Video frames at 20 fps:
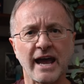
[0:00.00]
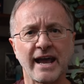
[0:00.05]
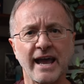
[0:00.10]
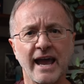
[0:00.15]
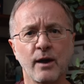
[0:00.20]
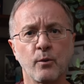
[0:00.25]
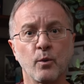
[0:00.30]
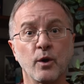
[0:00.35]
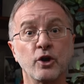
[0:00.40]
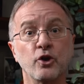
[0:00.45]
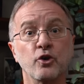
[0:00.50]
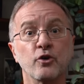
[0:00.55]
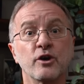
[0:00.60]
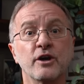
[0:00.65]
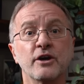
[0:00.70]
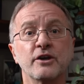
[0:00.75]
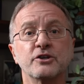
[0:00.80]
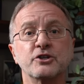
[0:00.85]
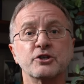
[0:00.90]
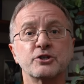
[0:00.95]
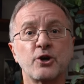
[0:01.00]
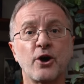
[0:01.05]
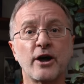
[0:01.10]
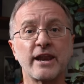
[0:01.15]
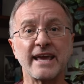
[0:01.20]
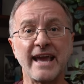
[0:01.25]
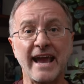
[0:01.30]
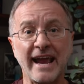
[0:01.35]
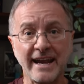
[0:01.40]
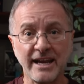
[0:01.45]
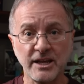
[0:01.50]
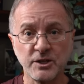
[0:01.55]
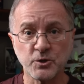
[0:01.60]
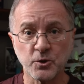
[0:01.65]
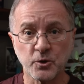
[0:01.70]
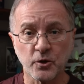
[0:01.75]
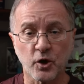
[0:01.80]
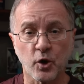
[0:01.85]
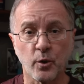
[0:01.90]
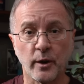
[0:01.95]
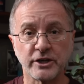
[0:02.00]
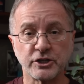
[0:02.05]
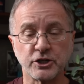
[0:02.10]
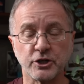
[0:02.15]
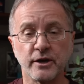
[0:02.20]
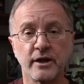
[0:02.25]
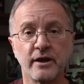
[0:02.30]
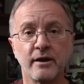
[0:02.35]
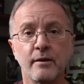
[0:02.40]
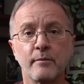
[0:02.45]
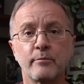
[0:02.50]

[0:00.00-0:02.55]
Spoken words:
again, when you're designing any sort of question.